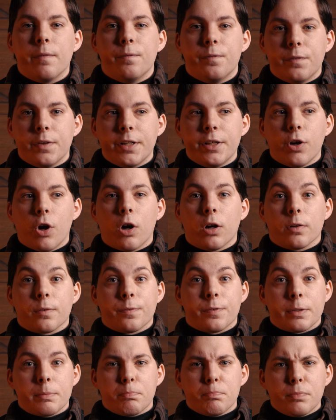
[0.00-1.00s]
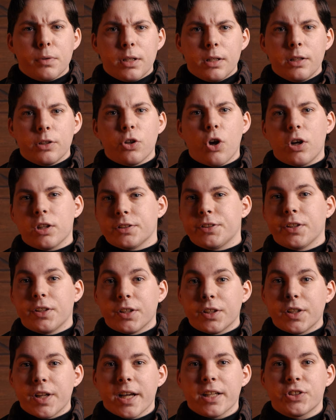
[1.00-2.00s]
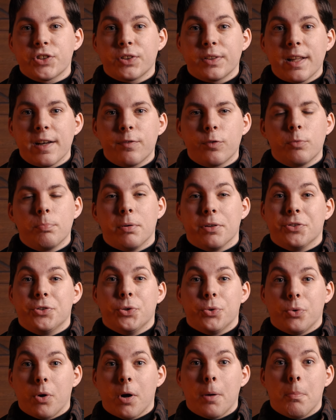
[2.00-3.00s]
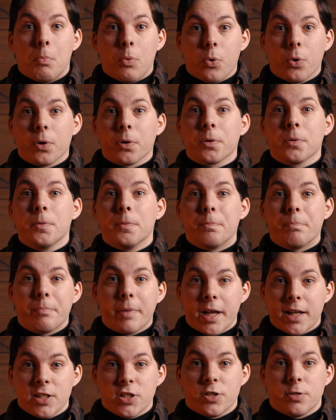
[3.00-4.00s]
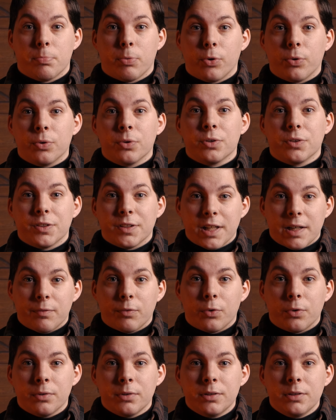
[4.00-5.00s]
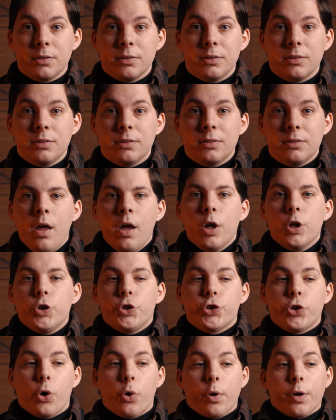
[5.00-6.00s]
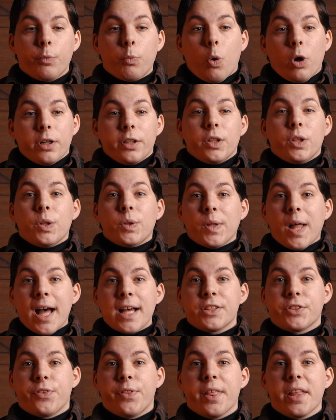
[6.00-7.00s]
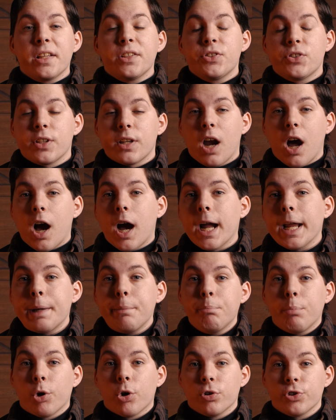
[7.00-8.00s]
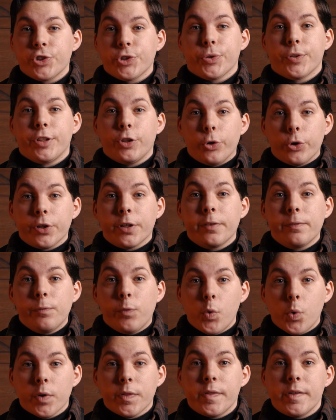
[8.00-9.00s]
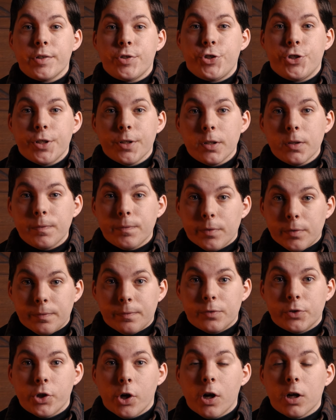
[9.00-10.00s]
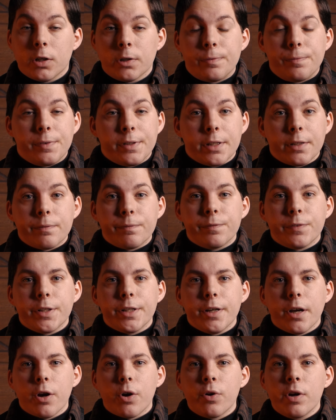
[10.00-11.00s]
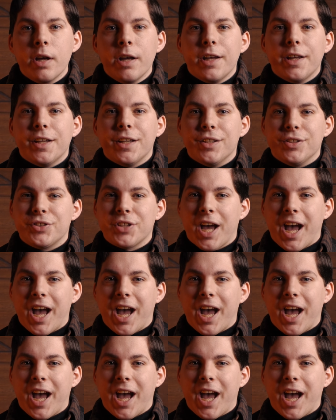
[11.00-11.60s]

videography not to the next level, but to a more manageable level. So, and one of the last things that I am personally looking for this year for photography and video is